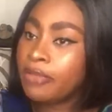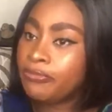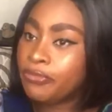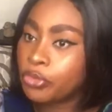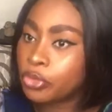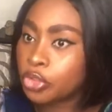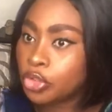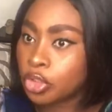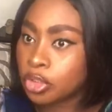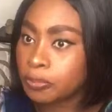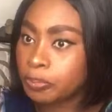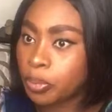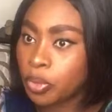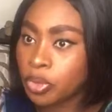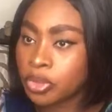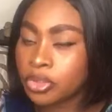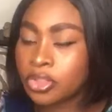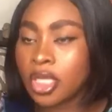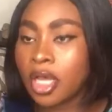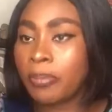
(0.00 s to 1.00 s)
But if
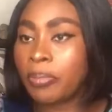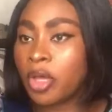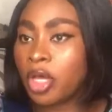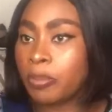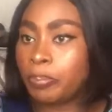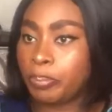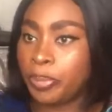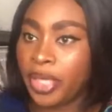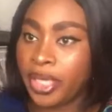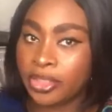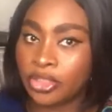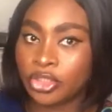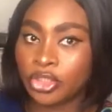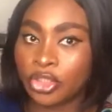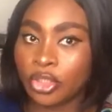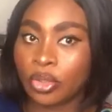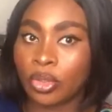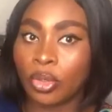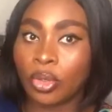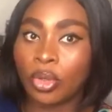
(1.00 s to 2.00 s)
you should put up a
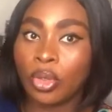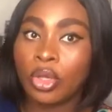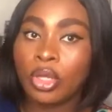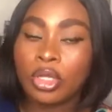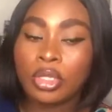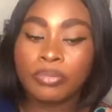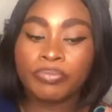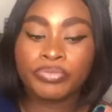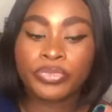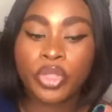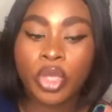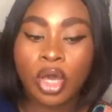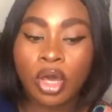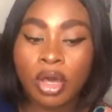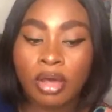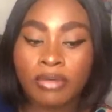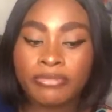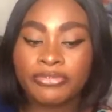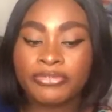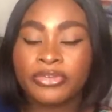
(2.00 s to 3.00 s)
picture
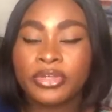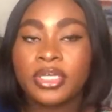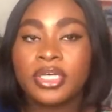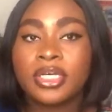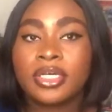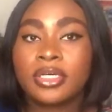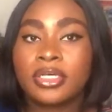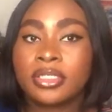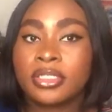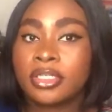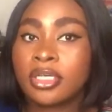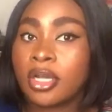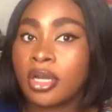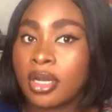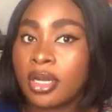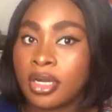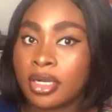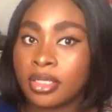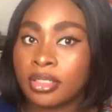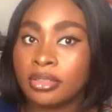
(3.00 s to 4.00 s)
of a
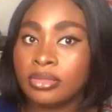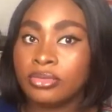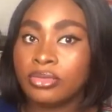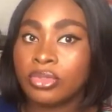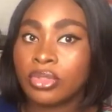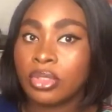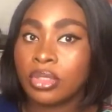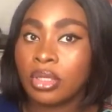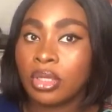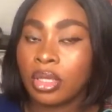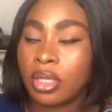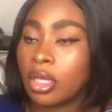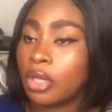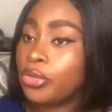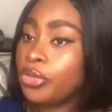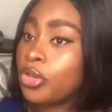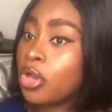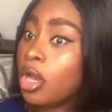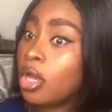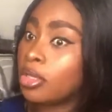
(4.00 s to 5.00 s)
girl, a
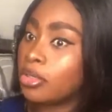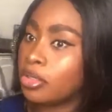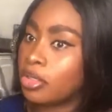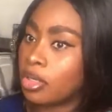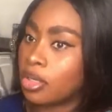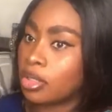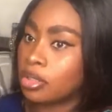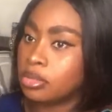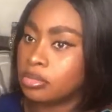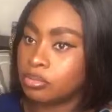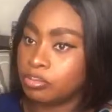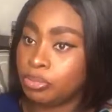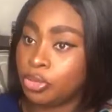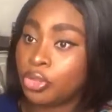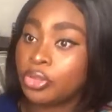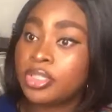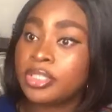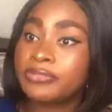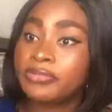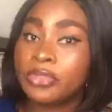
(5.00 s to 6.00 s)
young girl,
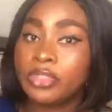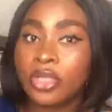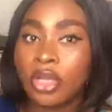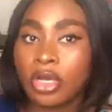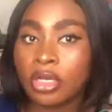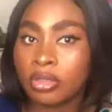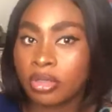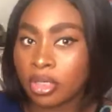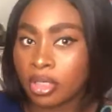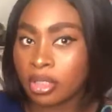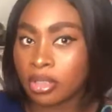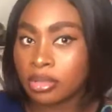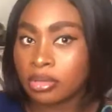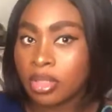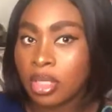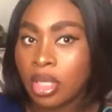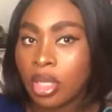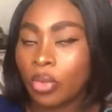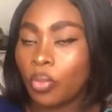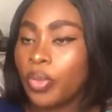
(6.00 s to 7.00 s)
beautiful young girl,
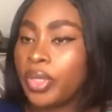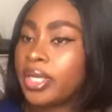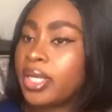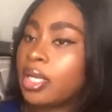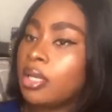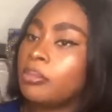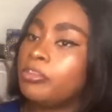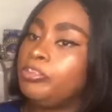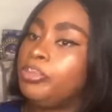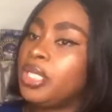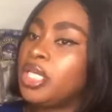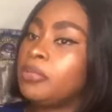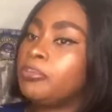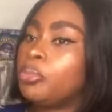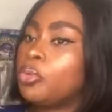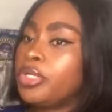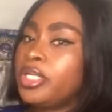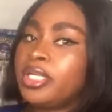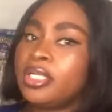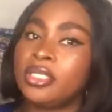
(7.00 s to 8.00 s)
with a big
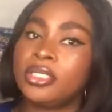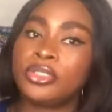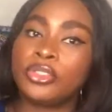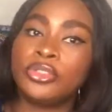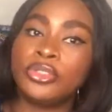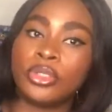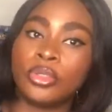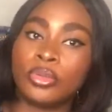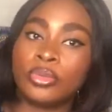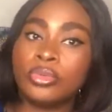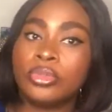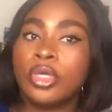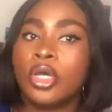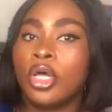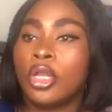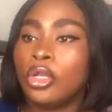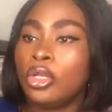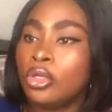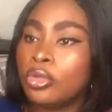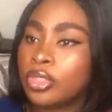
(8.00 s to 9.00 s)
booty,
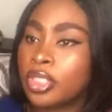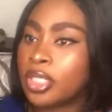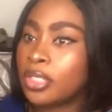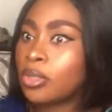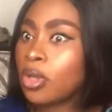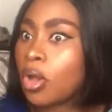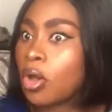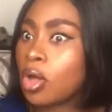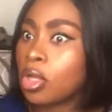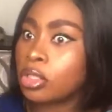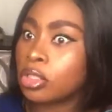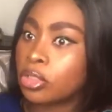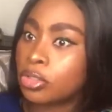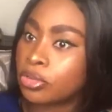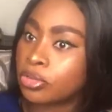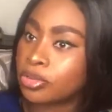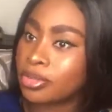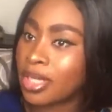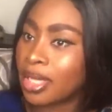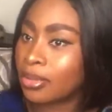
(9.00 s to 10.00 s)
looking all
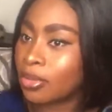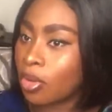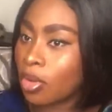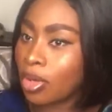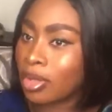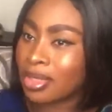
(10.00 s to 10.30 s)
good and all